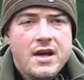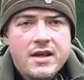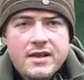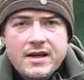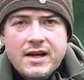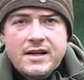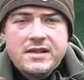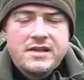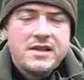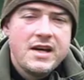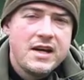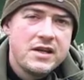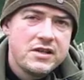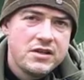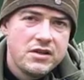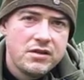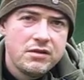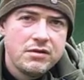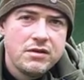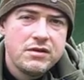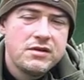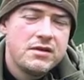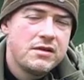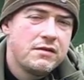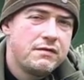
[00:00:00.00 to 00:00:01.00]
That takes you
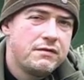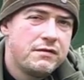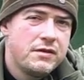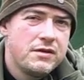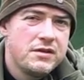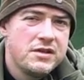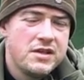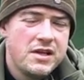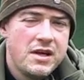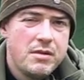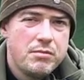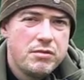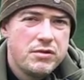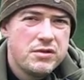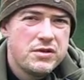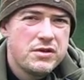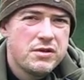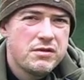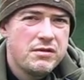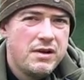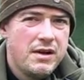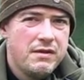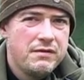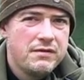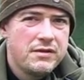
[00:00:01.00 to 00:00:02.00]
through to the
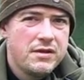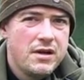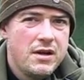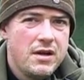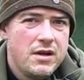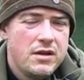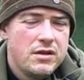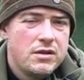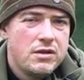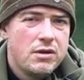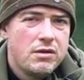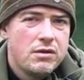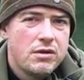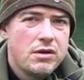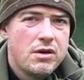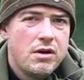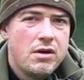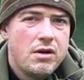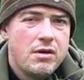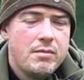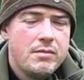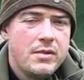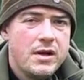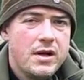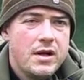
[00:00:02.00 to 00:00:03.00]

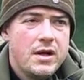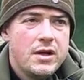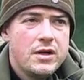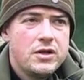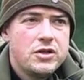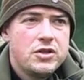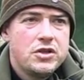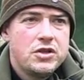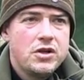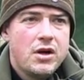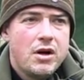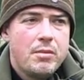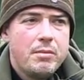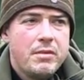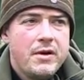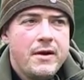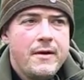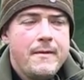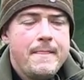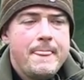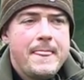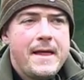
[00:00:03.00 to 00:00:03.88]
frontierbushcraft.com shop.